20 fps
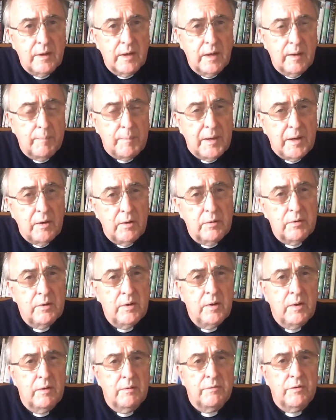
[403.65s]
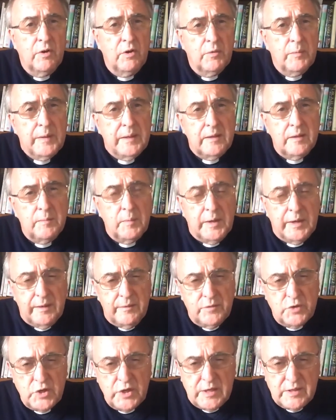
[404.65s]
about following the way
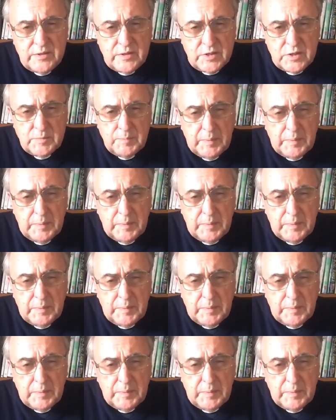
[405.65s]
of Jesus,